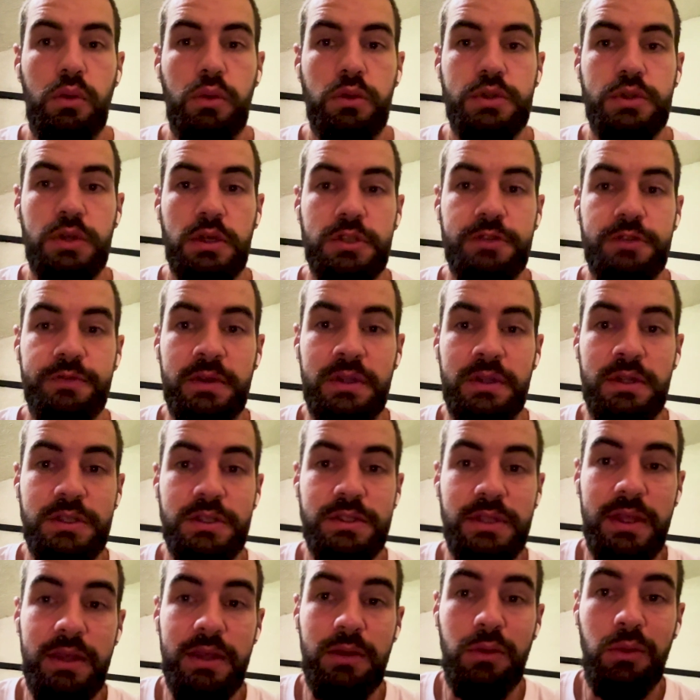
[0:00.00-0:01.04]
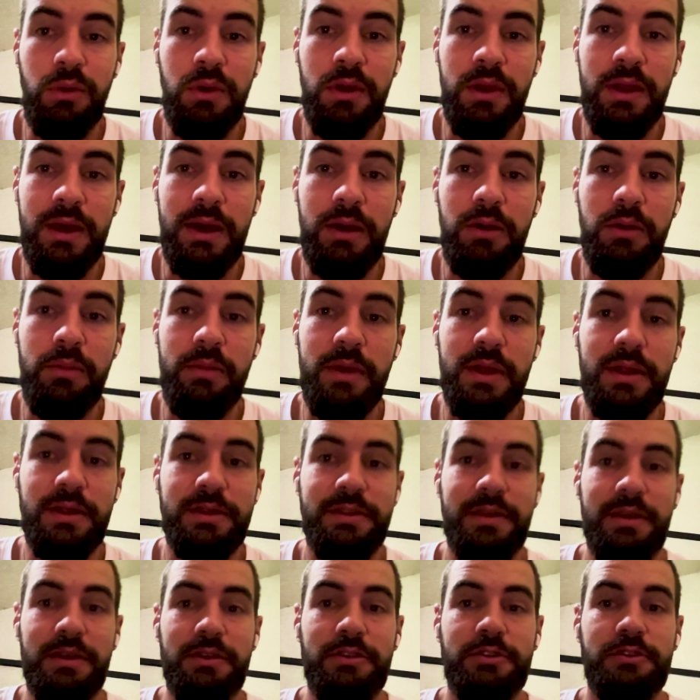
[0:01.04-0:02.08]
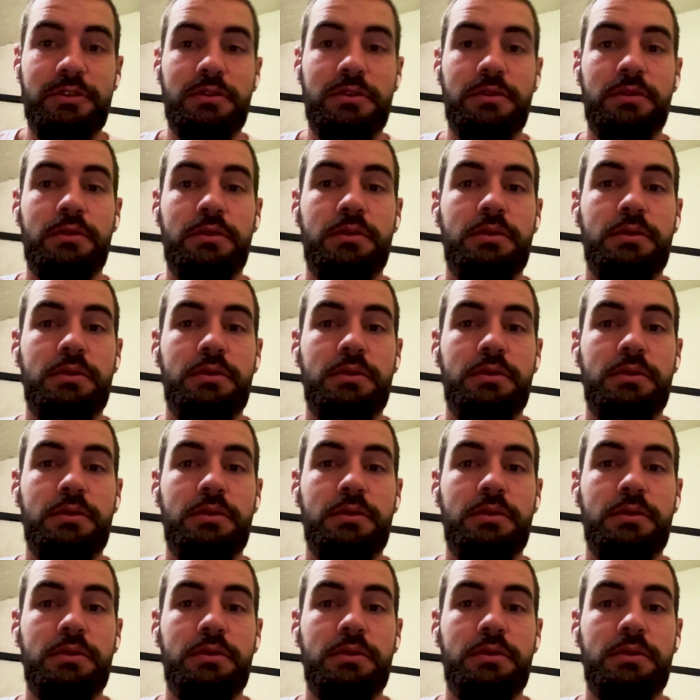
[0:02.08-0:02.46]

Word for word: Just finished a one hour meditation.